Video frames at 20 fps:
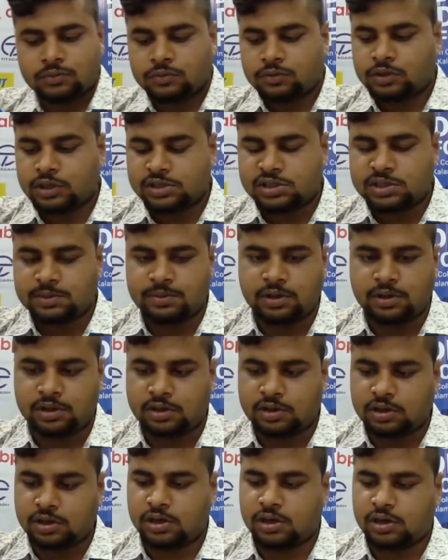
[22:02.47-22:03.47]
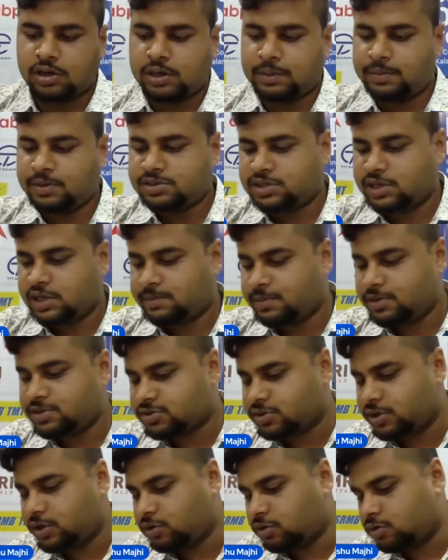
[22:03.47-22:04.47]
Just a minute. Let me share my
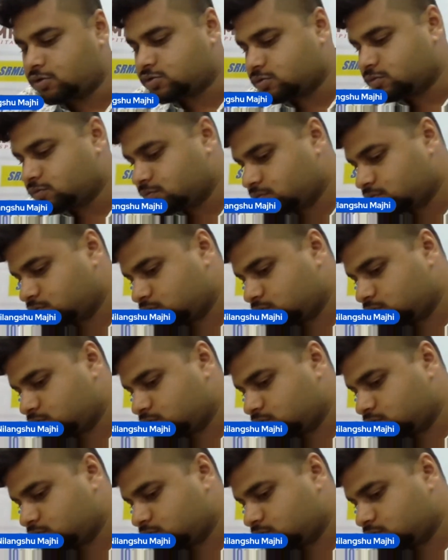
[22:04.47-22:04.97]
screen also,